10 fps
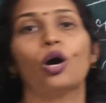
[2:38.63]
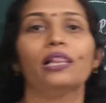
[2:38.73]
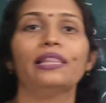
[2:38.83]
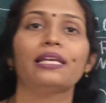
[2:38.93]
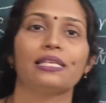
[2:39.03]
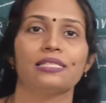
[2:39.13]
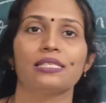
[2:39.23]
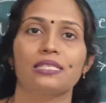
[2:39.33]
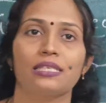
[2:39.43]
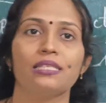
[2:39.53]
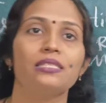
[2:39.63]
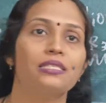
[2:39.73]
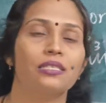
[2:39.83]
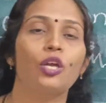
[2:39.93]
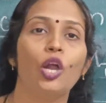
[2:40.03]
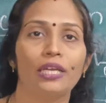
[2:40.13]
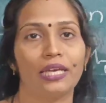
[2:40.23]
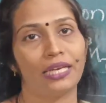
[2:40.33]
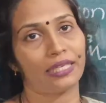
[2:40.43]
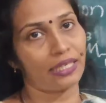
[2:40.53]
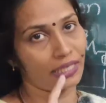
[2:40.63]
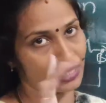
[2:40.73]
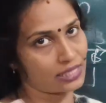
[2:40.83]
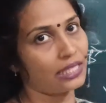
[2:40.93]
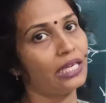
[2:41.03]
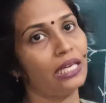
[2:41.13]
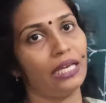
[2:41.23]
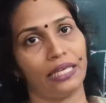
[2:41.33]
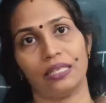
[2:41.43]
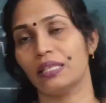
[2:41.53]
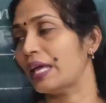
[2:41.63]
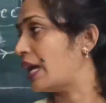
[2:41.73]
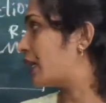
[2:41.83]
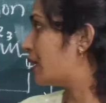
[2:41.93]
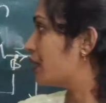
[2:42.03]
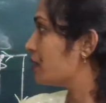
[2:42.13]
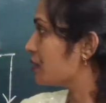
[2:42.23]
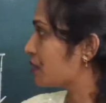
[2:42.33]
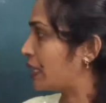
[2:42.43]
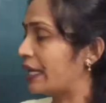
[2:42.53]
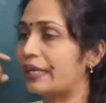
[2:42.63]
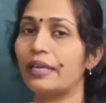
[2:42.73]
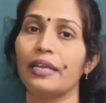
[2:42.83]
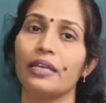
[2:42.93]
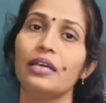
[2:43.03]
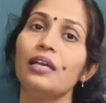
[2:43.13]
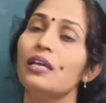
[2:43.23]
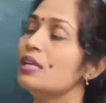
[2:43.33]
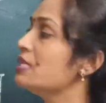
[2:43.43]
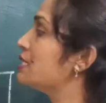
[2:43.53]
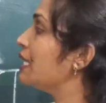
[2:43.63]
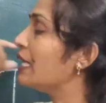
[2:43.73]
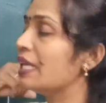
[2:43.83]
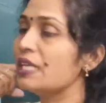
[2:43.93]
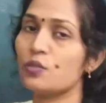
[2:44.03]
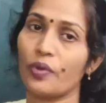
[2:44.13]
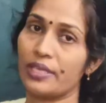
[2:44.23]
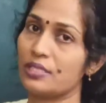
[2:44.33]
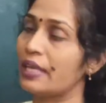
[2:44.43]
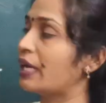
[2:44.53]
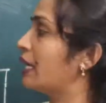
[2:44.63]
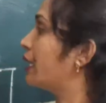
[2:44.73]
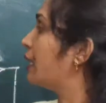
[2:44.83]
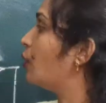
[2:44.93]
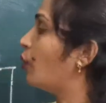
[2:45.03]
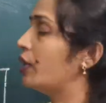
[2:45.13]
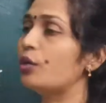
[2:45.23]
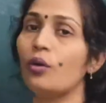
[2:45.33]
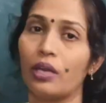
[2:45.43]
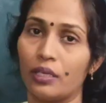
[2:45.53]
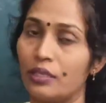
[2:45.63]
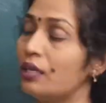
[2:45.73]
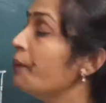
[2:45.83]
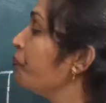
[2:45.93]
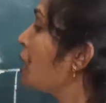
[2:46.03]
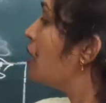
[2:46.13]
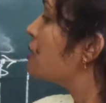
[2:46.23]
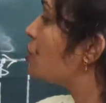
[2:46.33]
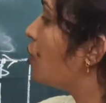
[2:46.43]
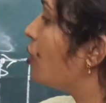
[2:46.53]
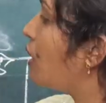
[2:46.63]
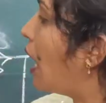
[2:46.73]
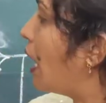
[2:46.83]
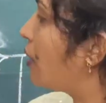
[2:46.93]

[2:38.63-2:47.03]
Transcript: all the resistance got connected in a single line. They are connected in a series wise. They connected one to another. So